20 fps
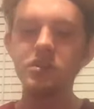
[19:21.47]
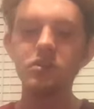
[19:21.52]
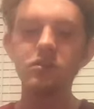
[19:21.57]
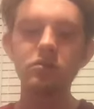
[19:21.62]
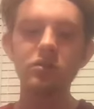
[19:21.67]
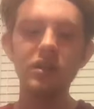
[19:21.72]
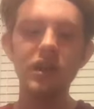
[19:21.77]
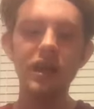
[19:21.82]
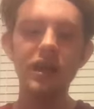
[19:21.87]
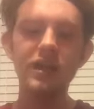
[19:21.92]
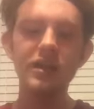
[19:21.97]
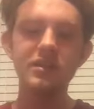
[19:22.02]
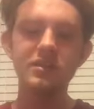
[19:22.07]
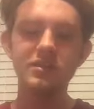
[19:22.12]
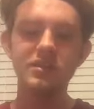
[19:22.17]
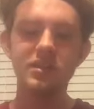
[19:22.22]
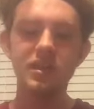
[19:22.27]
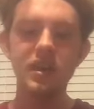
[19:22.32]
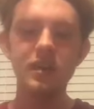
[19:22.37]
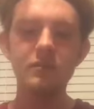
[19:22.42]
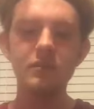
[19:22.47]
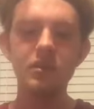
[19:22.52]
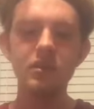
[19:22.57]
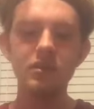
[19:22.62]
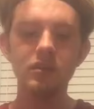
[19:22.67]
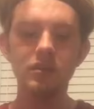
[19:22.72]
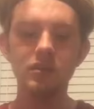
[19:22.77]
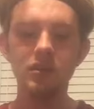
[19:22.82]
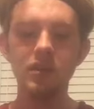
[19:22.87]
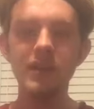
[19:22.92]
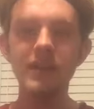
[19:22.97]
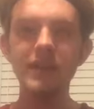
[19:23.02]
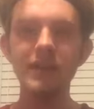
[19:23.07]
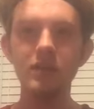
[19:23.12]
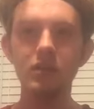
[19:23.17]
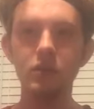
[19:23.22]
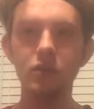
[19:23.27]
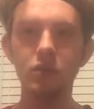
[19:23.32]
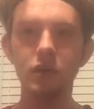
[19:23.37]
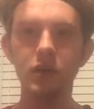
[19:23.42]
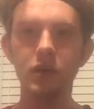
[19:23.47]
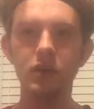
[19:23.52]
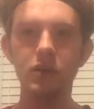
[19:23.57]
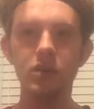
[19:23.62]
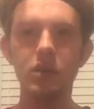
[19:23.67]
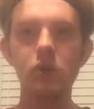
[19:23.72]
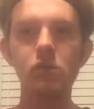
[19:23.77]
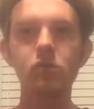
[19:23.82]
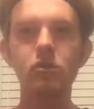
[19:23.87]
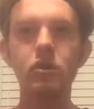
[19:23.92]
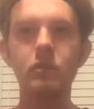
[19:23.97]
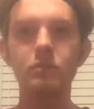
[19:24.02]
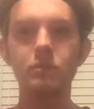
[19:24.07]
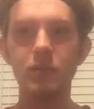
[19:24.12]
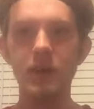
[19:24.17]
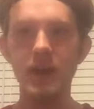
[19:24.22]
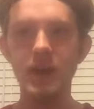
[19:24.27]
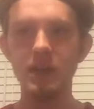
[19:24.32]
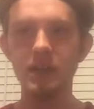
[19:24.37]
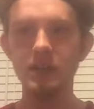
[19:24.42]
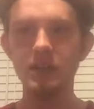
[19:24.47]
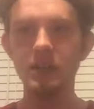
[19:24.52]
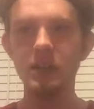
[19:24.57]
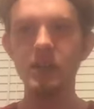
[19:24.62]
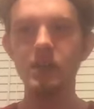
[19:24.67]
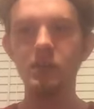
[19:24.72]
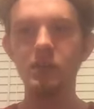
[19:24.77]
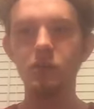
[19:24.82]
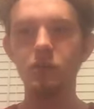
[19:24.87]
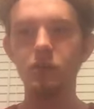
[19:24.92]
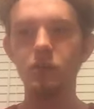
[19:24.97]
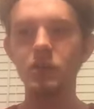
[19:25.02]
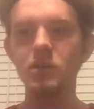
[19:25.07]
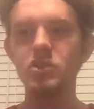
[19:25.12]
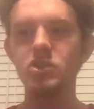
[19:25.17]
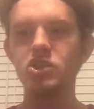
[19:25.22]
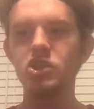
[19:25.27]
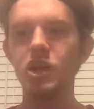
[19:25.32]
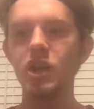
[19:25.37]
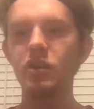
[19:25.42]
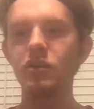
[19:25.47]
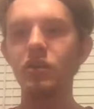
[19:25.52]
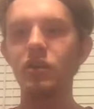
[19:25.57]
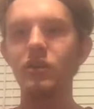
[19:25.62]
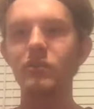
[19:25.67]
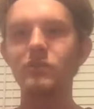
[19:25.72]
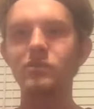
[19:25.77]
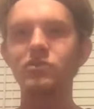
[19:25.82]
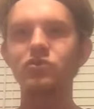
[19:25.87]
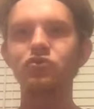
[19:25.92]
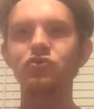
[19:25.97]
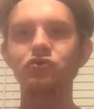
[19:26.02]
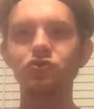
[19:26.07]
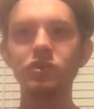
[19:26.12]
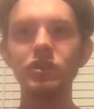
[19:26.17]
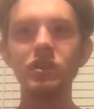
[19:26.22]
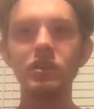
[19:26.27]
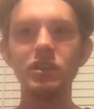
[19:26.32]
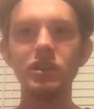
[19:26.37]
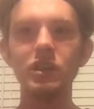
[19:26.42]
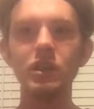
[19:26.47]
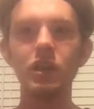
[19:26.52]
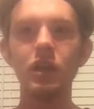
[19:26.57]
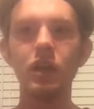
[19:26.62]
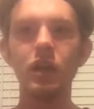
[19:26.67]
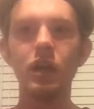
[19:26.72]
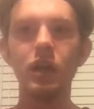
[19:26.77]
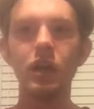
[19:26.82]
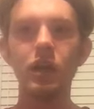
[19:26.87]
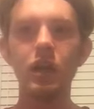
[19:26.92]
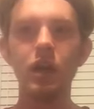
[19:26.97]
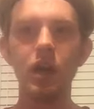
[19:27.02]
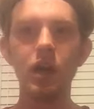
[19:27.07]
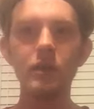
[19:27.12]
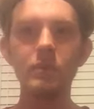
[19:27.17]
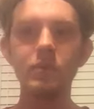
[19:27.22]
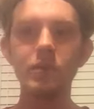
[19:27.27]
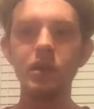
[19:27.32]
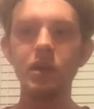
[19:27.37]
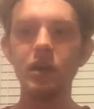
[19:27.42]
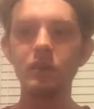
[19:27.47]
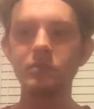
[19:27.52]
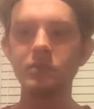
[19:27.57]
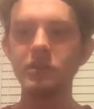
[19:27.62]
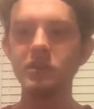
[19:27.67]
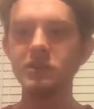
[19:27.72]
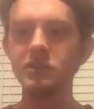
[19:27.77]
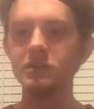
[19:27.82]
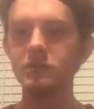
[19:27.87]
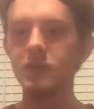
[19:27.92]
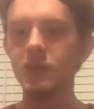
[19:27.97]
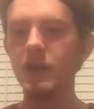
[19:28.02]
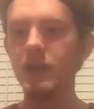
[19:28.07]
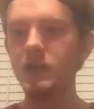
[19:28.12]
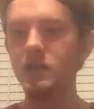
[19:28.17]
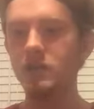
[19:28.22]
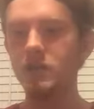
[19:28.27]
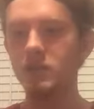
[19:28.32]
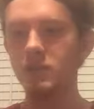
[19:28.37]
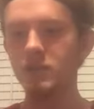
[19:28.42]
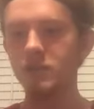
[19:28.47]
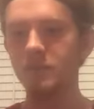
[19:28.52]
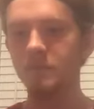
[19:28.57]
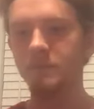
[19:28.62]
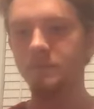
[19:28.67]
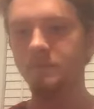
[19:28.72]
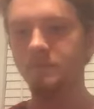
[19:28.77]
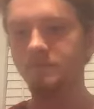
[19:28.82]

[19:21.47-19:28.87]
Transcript: two guys. Sammy needing a win, Colt Cabana needing a win. JR was really hyping up this match,